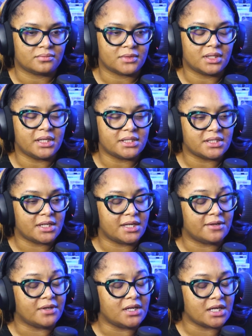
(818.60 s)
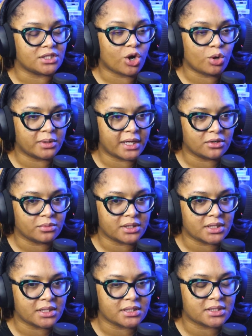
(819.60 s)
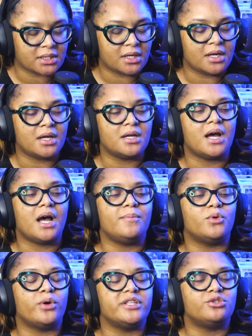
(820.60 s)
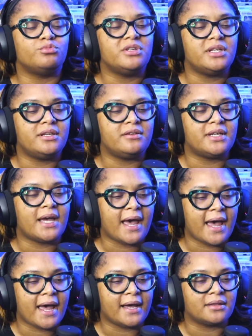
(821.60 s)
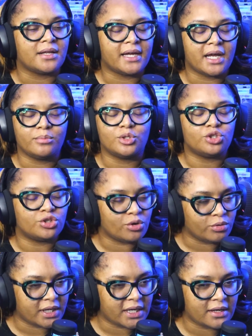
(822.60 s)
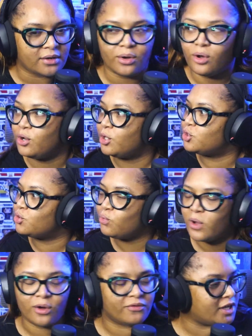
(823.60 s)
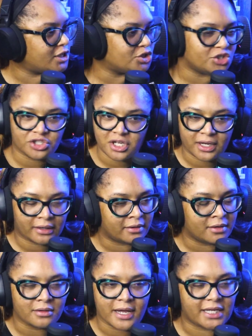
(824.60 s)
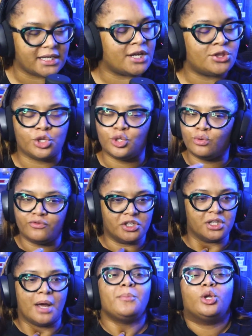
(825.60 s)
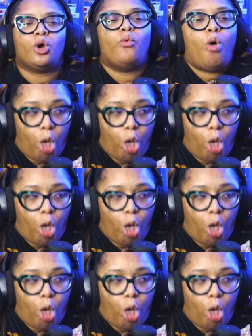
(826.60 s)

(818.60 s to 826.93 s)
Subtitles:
Listen, if he hits Homelander with this, I'm going to gag like I'm choking on a 12-inch dick. Like it hit the uvula. I'm gonna go...